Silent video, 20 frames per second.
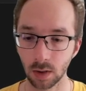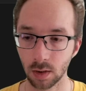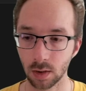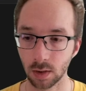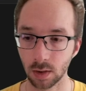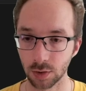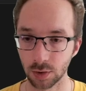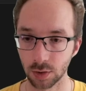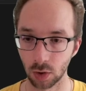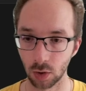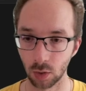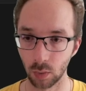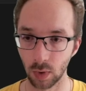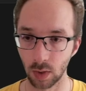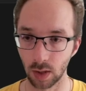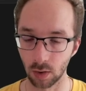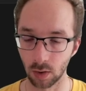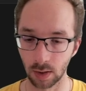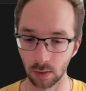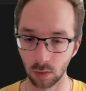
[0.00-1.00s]
So we are
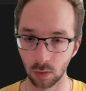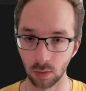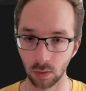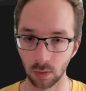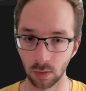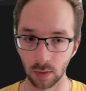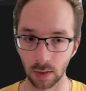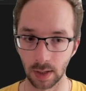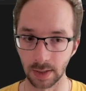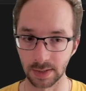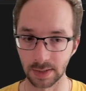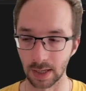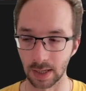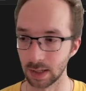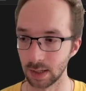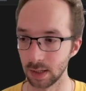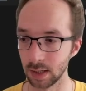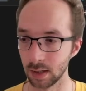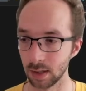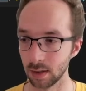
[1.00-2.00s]
going to do
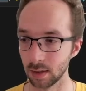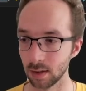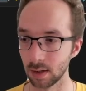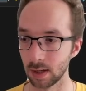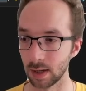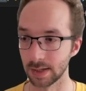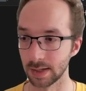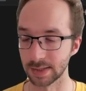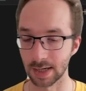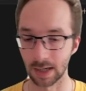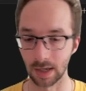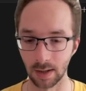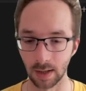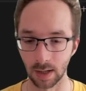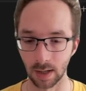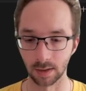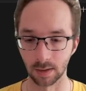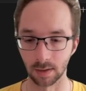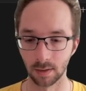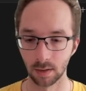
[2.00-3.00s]
exactly that.
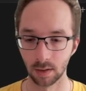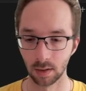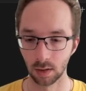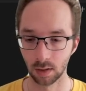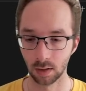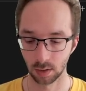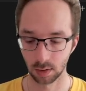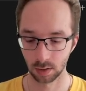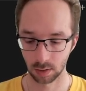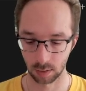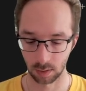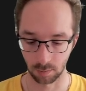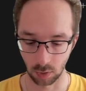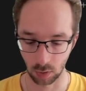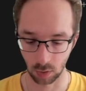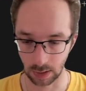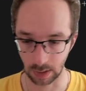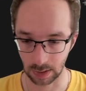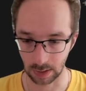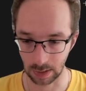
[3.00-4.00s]
So I'm going
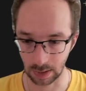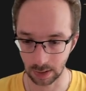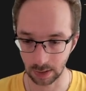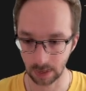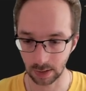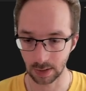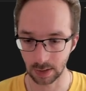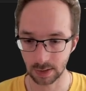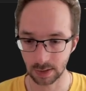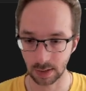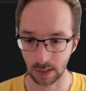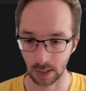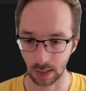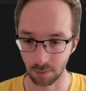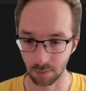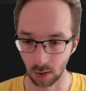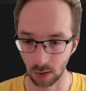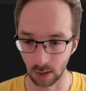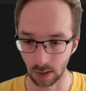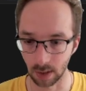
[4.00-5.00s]
to clean this, and I'm
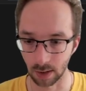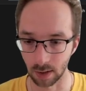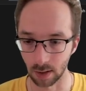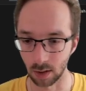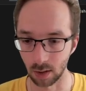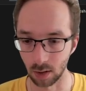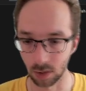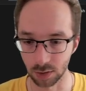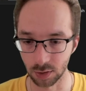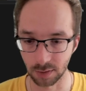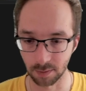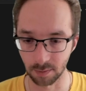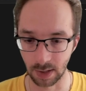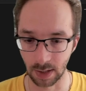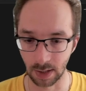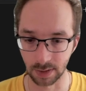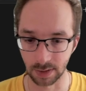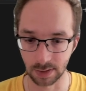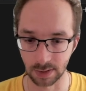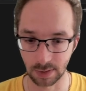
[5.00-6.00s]
going to launch
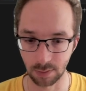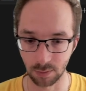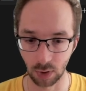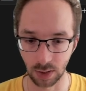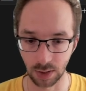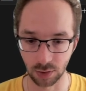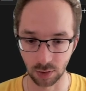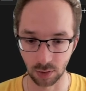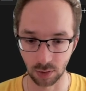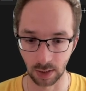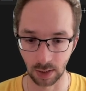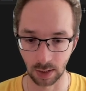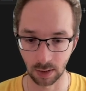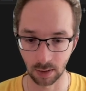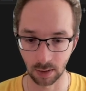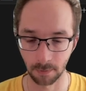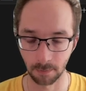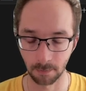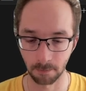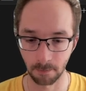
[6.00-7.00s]
my simulation again.
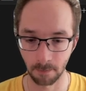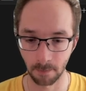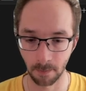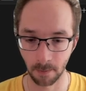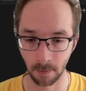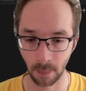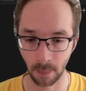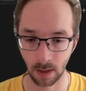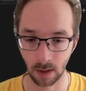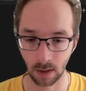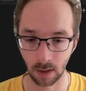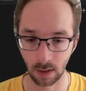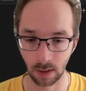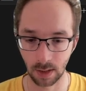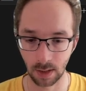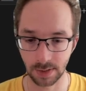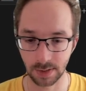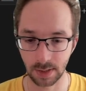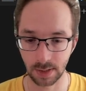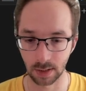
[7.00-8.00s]

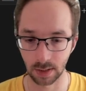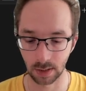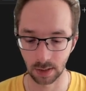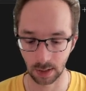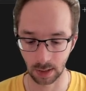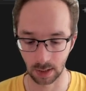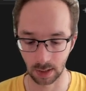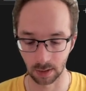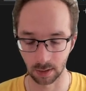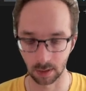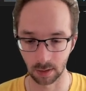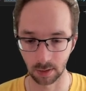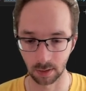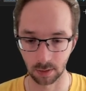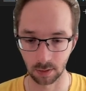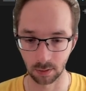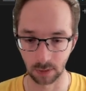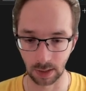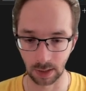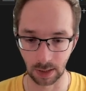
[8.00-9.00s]
Let's set it again
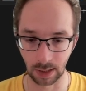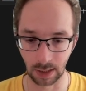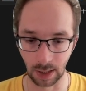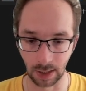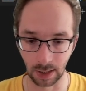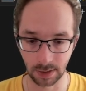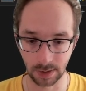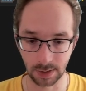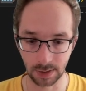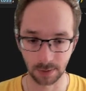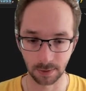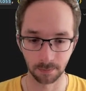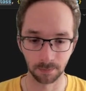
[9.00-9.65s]
to 10 clients.